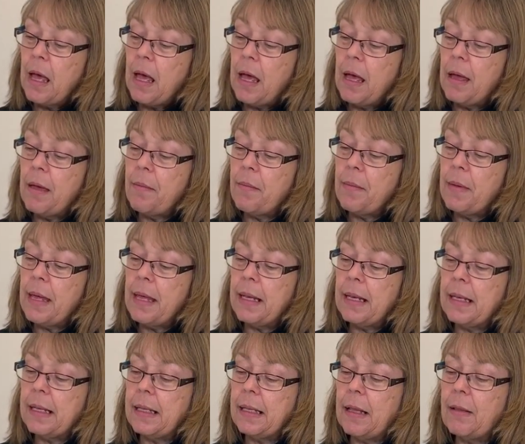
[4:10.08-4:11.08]

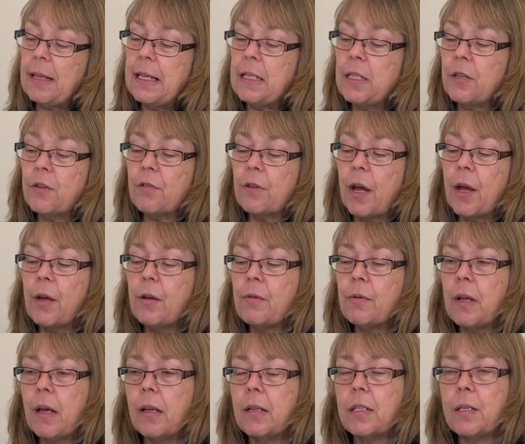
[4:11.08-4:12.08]
Now these are
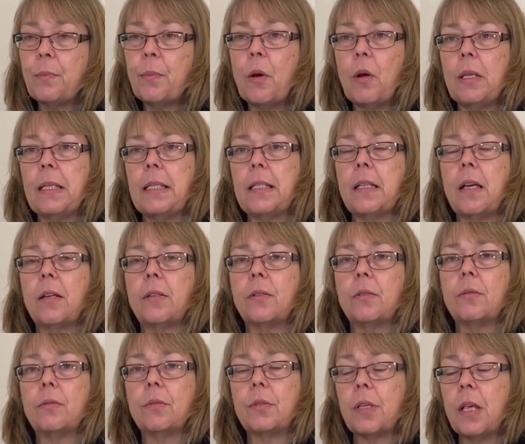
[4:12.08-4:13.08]
grown under
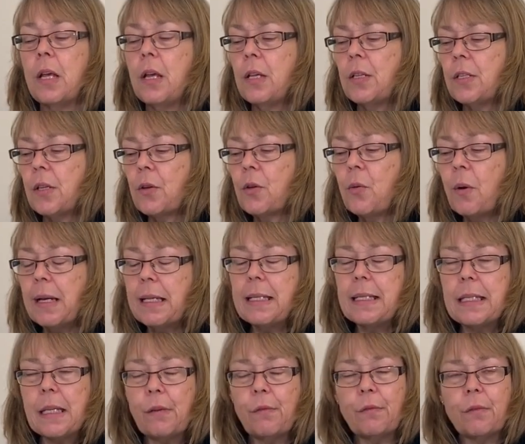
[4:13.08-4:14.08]
polytunnels, so
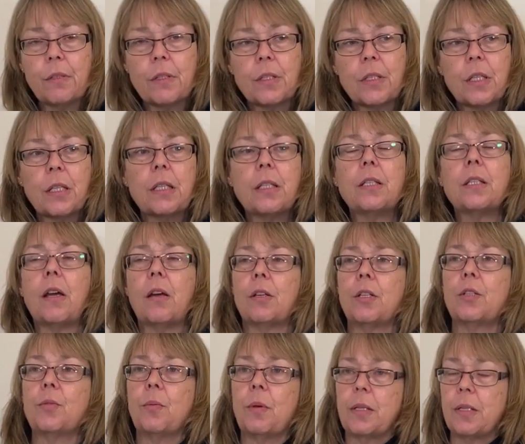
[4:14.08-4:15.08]
quite different to the
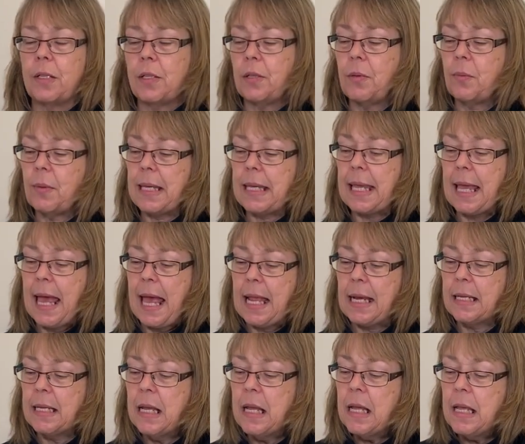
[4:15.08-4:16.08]
Dutch ones that we
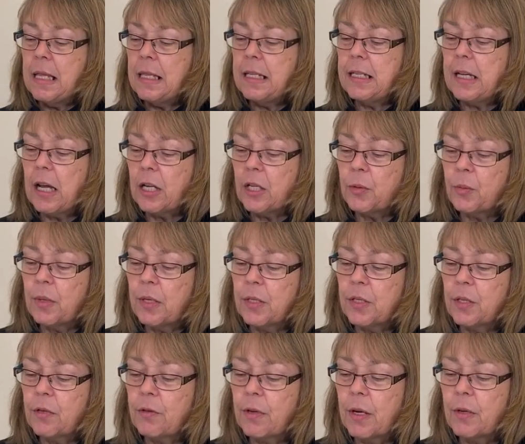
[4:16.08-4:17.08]
get. The Dutch
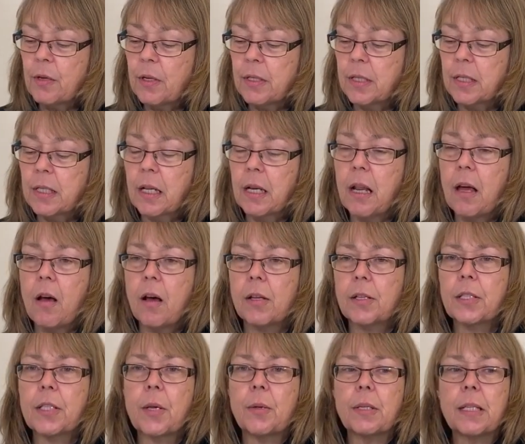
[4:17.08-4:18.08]
ones are grown under
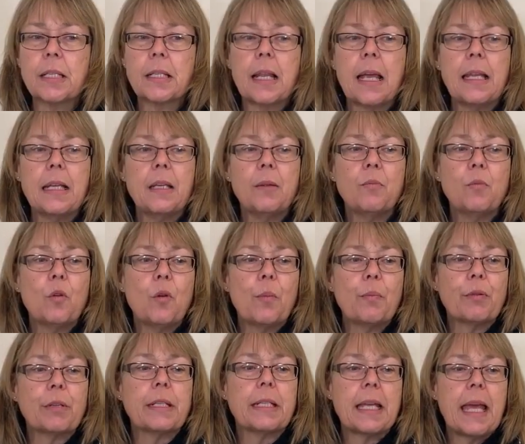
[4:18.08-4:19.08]
glass, so are slightly more
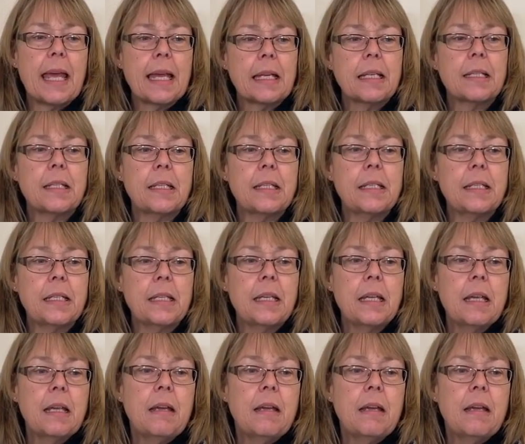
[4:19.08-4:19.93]
protected,